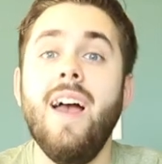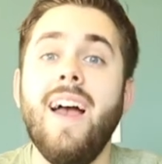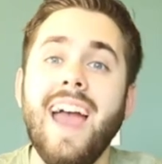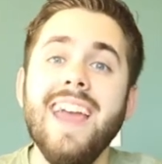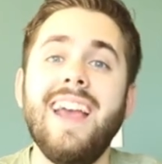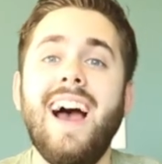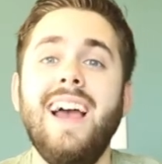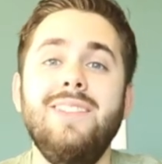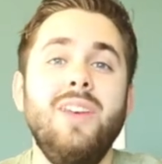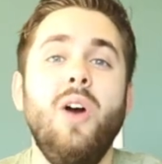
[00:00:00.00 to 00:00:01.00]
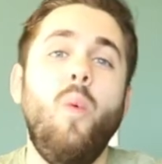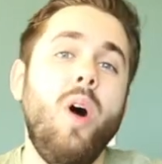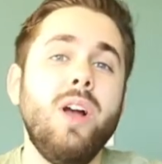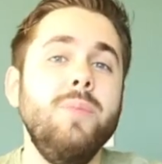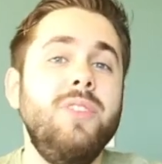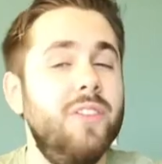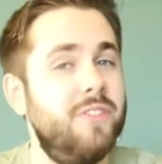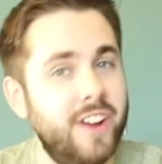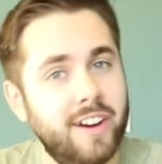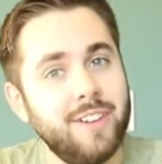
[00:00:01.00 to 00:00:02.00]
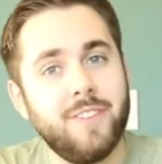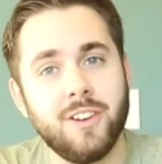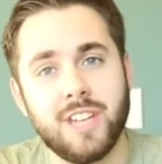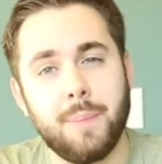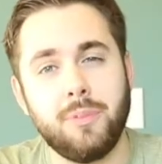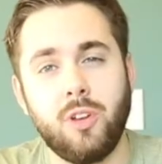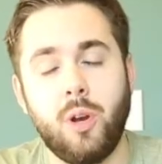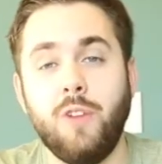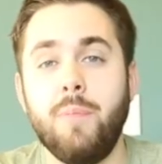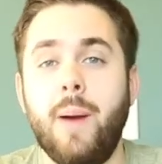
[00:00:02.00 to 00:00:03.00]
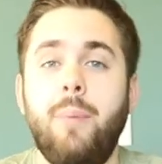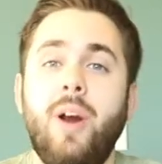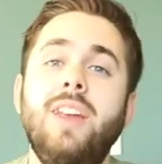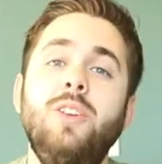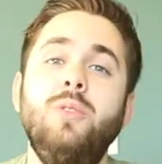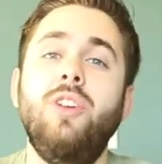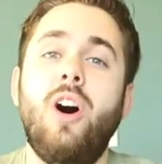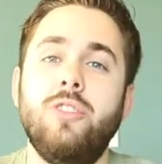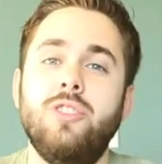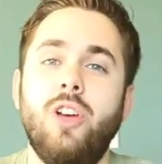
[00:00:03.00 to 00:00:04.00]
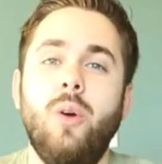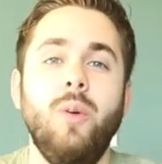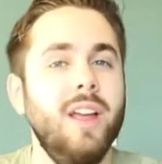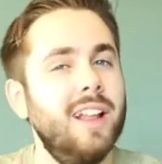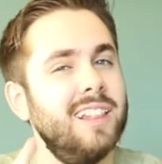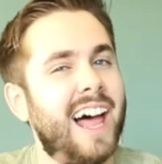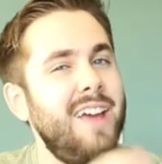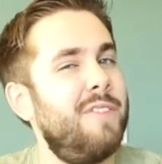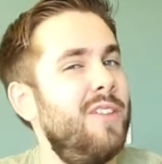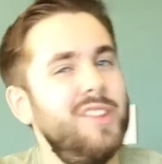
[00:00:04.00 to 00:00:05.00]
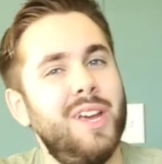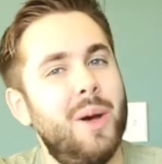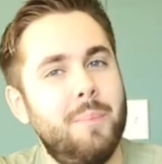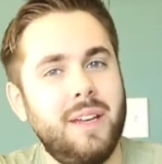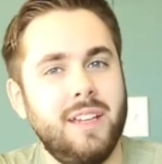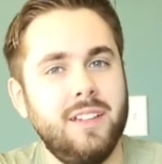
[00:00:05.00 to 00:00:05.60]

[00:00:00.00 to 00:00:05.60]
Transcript: Hey guys, welcome to the very first episode of my brand new talk show, Life on the Upbeat.